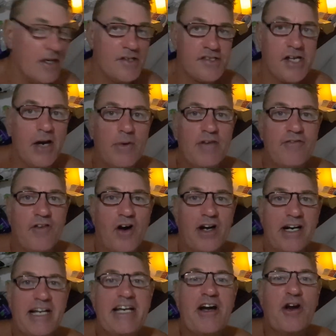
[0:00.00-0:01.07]
So we
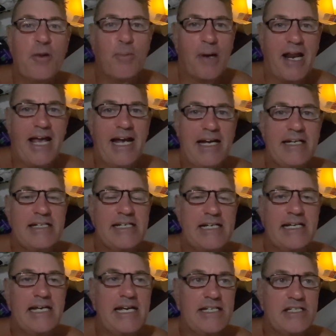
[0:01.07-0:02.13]
finally got a plan to
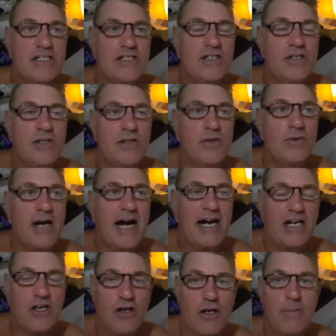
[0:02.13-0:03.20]
get to uh,
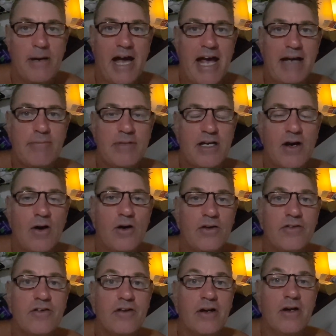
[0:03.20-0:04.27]
Cuba and
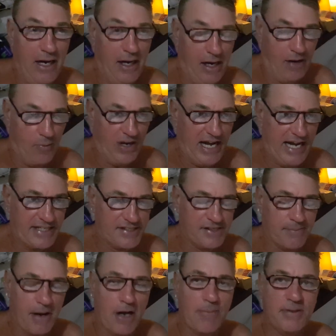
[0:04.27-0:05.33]
beyond. We had
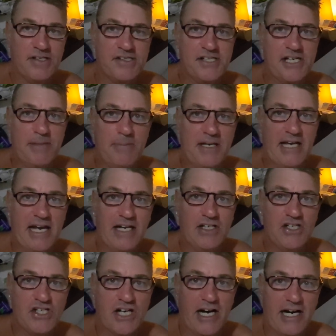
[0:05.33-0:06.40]
some
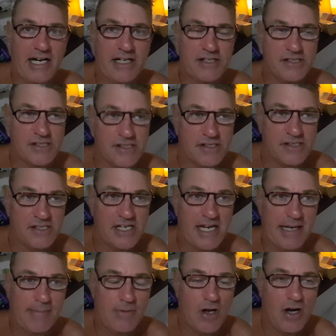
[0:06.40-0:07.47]
OpenCPN charts,
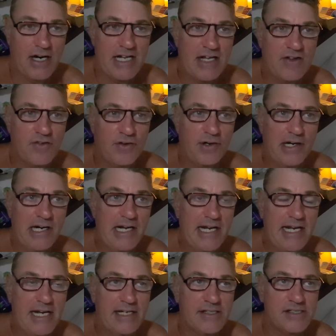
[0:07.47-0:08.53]

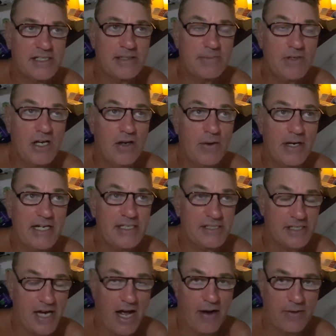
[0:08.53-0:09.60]
CM93 and some US
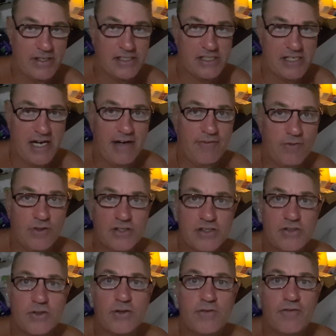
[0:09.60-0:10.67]
NOAA stuff which
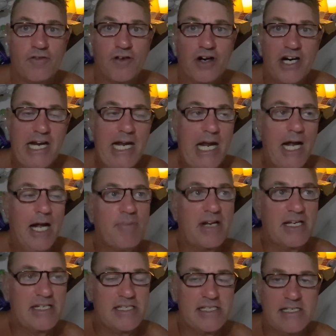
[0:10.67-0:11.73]
is all free, but
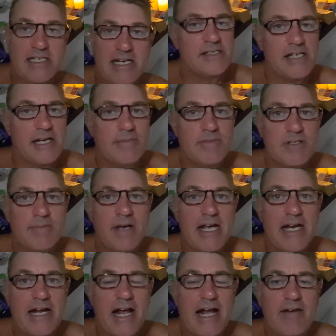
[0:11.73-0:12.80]
it didn't seem to
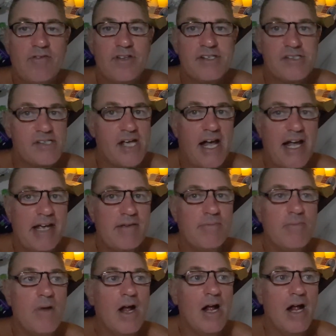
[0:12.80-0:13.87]
me to have the
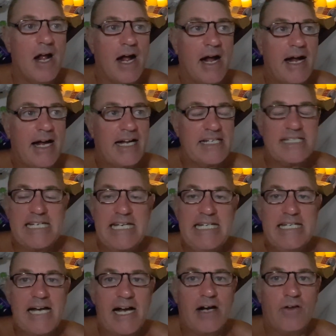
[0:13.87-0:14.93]
same uh,
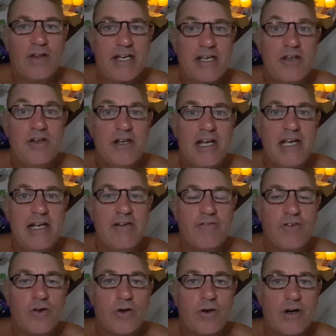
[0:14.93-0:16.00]
detail that you need
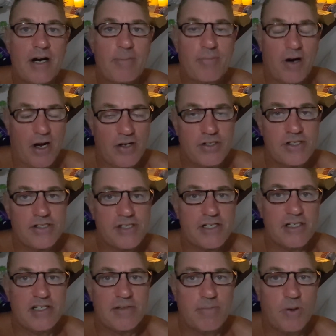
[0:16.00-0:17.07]
for approaches
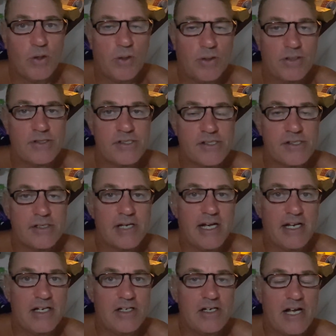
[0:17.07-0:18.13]
into ports
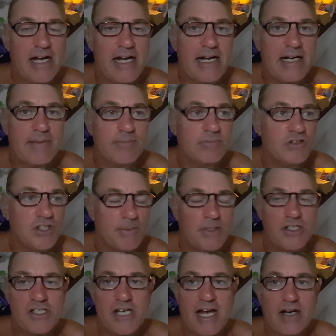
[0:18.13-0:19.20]
and um,
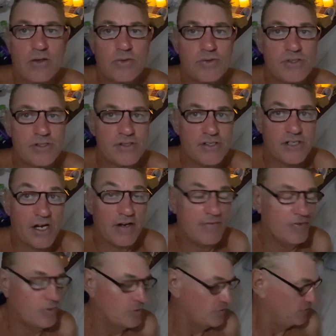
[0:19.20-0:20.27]
shipping channels and so
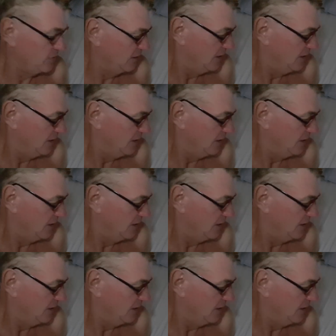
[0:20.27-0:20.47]
forth.